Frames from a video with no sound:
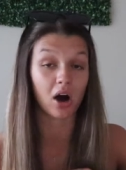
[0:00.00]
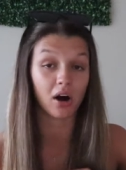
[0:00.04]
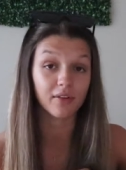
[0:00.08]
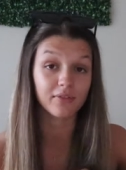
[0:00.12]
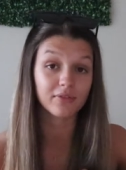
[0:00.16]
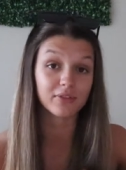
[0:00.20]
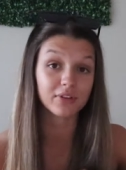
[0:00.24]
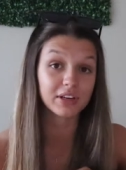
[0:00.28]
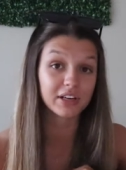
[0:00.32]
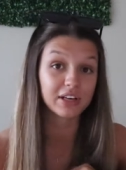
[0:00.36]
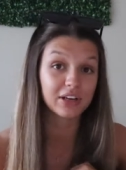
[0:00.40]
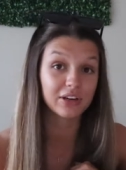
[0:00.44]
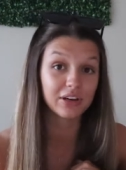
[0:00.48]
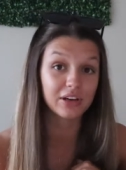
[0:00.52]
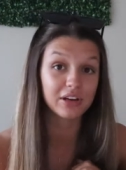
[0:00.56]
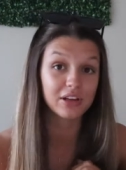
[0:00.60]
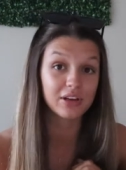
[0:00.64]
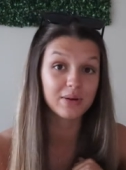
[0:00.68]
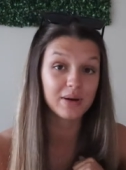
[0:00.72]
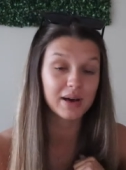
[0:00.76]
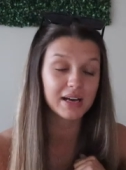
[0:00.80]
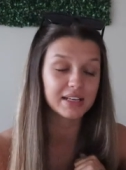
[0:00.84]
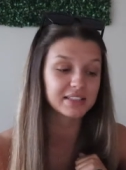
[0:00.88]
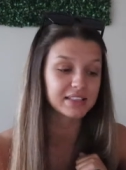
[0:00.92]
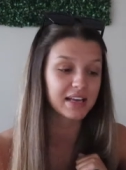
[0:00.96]
offered here at
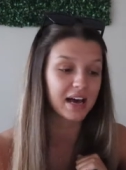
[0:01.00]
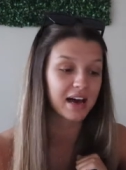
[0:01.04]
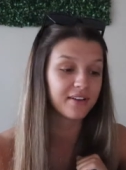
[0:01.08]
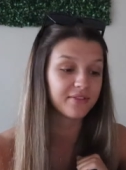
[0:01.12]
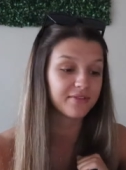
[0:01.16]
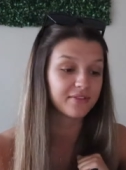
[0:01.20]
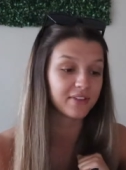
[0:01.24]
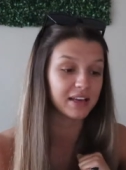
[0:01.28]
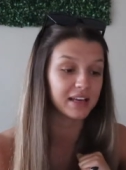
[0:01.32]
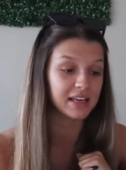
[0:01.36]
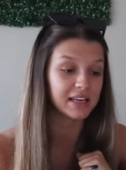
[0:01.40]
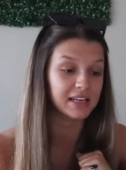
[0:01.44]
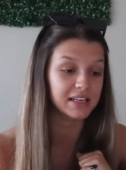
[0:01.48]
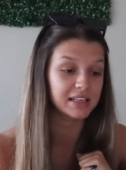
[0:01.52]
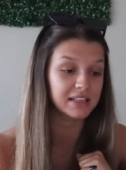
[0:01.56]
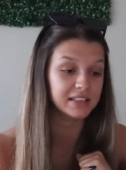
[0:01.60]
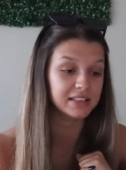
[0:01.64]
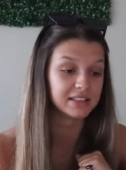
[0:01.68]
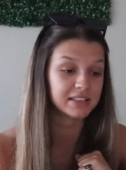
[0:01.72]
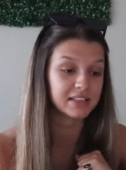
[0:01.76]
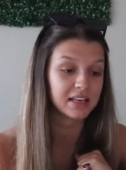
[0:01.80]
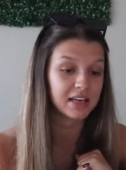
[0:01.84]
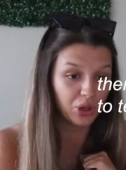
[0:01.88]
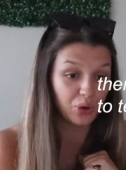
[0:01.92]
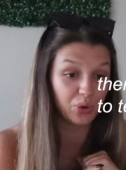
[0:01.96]
USF
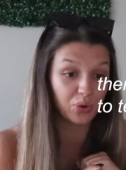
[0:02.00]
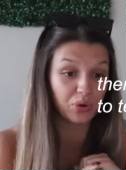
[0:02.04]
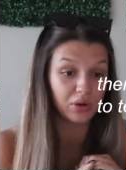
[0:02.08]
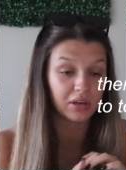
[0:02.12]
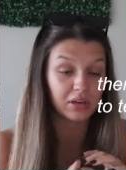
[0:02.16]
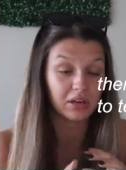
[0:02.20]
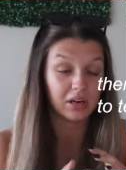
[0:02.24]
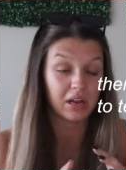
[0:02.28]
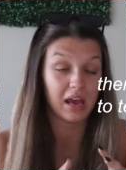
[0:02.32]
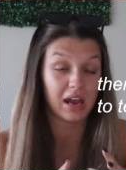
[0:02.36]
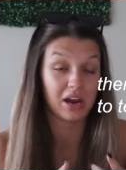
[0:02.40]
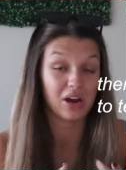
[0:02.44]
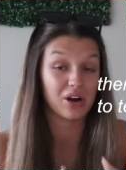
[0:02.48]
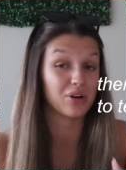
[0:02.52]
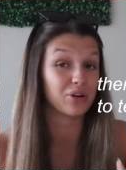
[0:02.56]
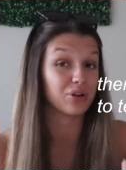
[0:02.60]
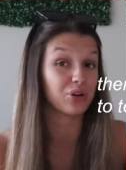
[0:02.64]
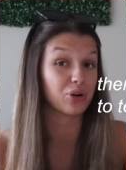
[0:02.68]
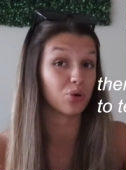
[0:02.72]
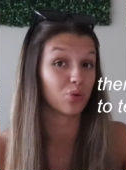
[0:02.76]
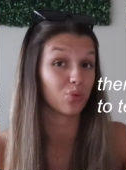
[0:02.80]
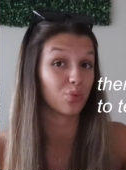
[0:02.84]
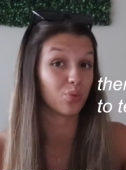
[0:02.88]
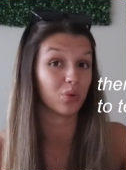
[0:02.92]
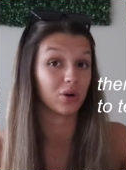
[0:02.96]
is you can air
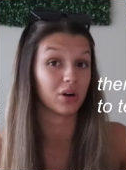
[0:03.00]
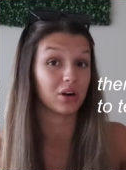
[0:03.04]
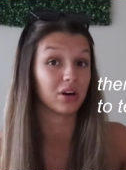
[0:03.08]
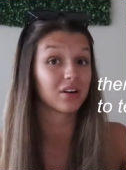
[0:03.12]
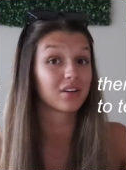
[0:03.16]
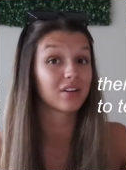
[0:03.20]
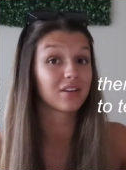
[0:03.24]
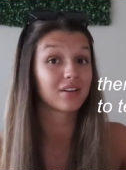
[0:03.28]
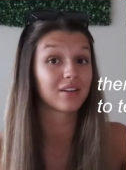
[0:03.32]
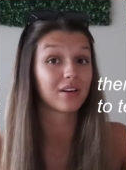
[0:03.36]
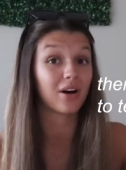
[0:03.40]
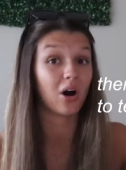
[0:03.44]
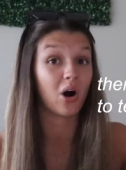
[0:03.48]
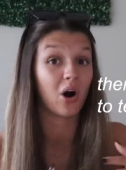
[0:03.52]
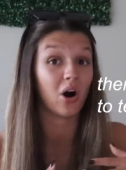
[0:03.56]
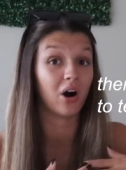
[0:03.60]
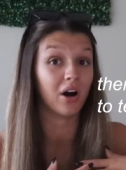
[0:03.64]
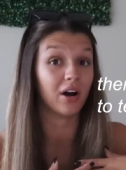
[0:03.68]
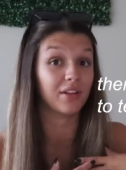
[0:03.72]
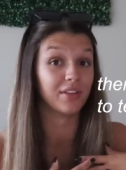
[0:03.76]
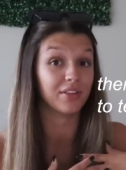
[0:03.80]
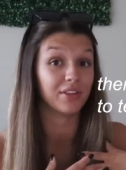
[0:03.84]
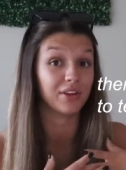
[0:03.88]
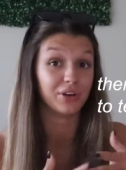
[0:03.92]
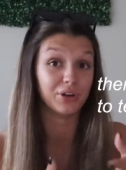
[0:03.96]
your work
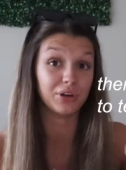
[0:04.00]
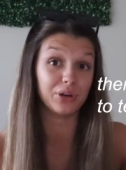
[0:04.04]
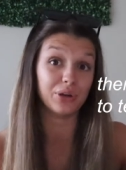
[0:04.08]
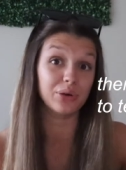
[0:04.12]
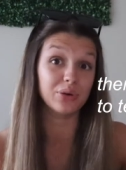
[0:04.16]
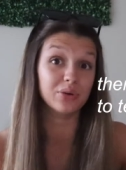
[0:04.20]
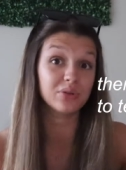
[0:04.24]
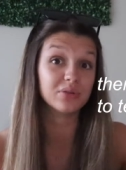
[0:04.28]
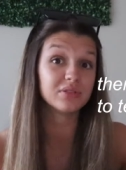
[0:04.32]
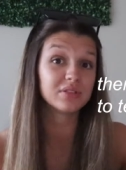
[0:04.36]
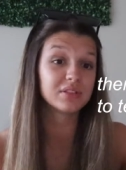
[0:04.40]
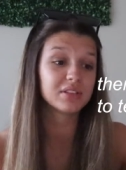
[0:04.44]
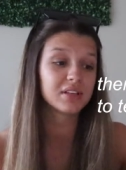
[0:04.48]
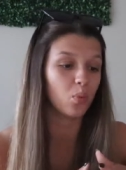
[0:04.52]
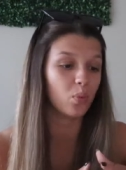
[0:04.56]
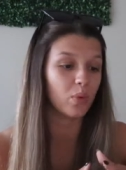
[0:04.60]
on the news,